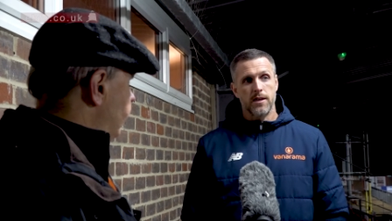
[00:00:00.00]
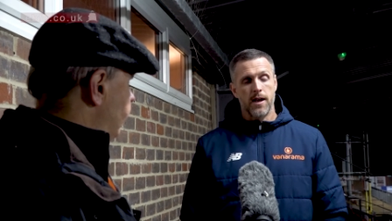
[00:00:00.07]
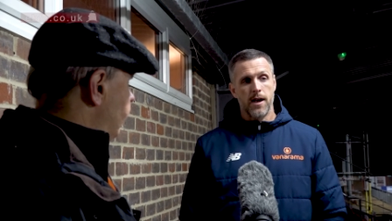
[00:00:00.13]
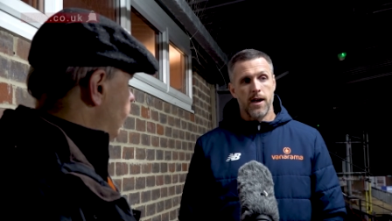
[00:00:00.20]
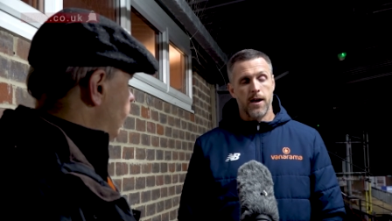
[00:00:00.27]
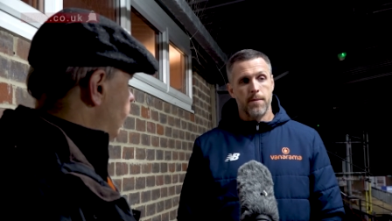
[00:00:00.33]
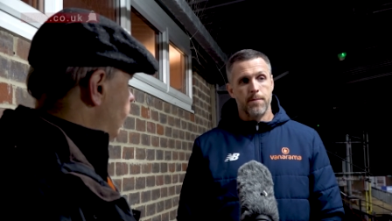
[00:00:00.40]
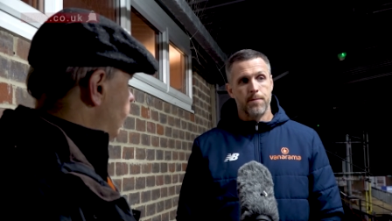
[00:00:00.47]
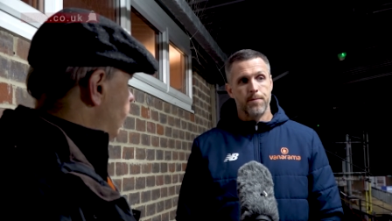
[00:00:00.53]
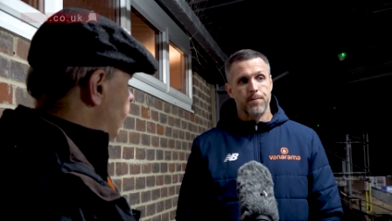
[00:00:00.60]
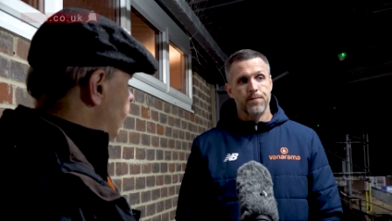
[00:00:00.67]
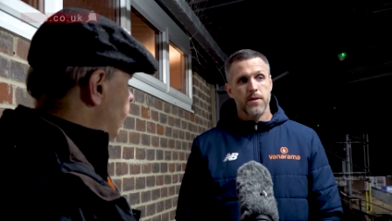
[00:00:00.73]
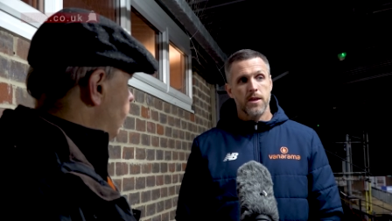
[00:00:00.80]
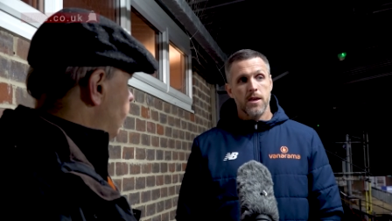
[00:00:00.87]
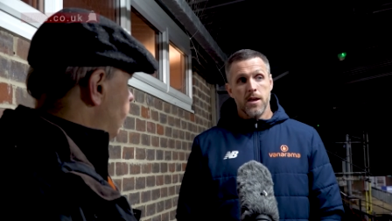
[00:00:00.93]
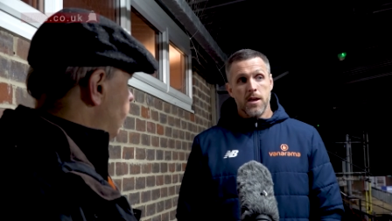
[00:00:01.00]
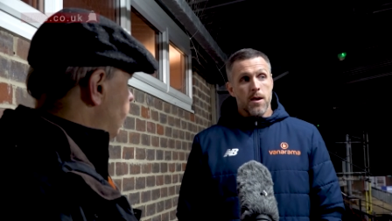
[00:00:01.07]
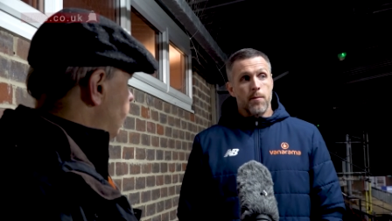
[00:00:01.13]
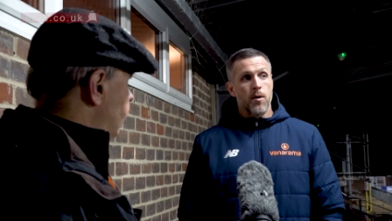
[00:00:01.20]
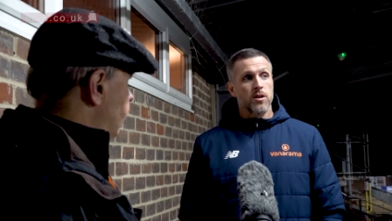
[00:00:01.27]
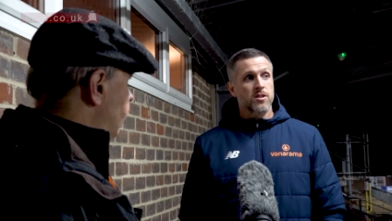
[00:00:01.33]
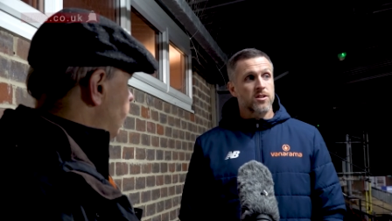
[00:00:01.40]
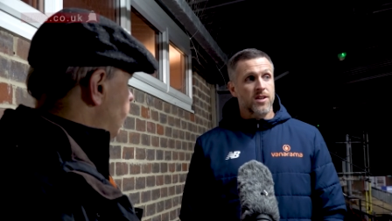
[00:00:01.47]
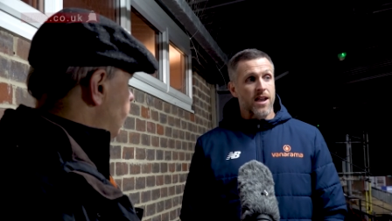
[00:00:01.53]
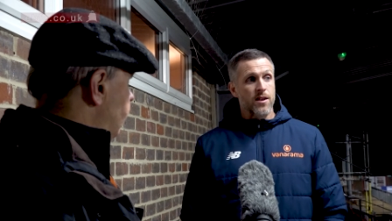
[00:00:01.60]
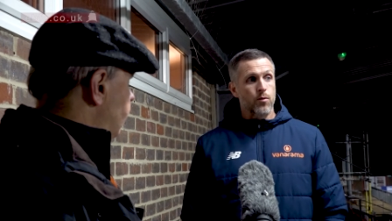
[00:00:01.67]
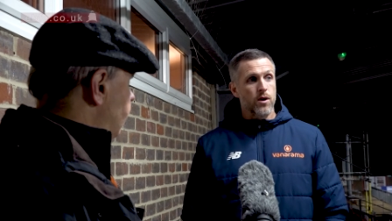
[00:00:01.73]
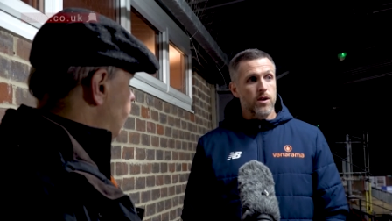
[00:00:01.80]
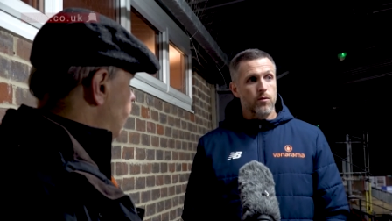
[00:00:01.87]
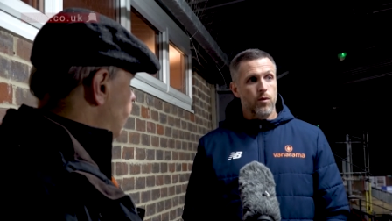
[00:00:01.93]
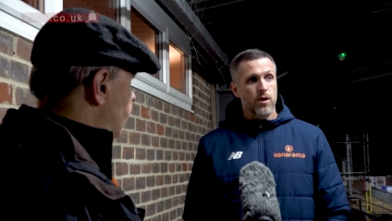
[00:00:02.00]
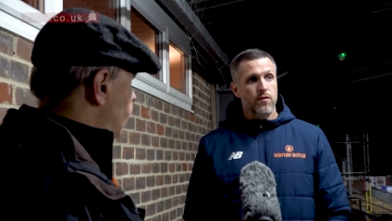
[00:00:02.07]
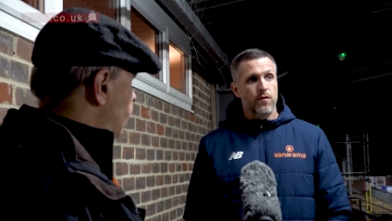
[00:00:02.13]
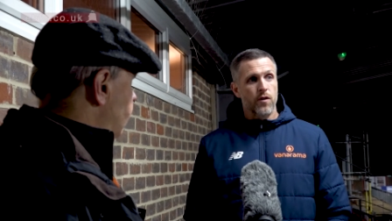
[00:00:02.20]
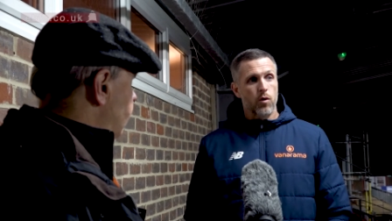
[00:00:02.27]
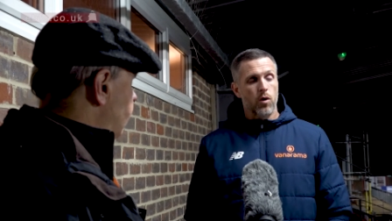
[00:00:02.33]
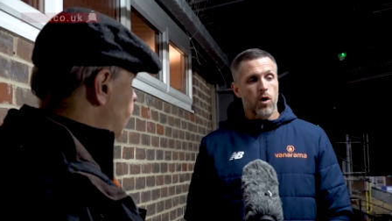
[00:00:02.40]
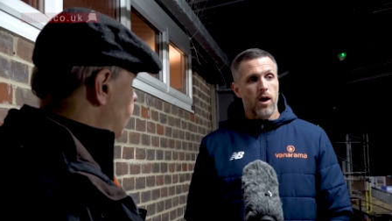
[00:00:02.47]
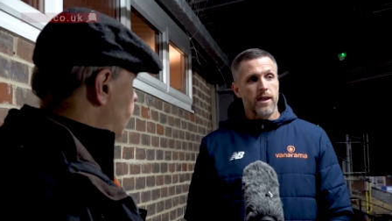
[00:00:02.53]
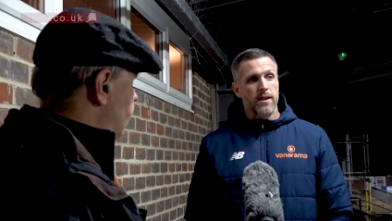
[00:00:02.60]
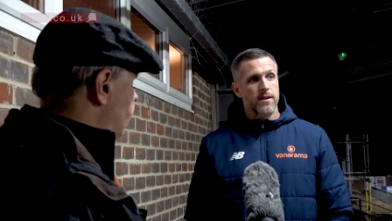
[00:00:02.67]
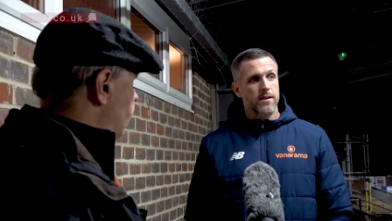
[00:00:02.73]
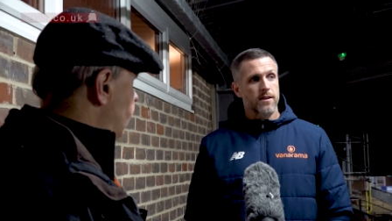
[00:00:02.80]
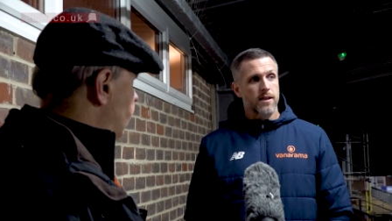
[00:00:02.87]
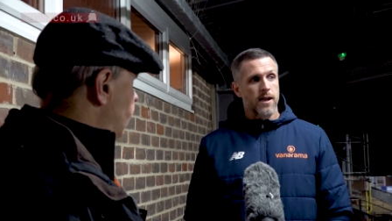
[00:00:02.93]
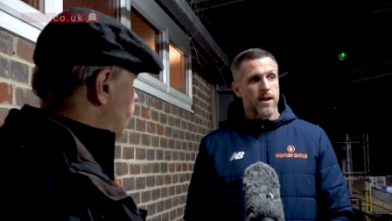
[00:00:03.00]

But as I say, we feel like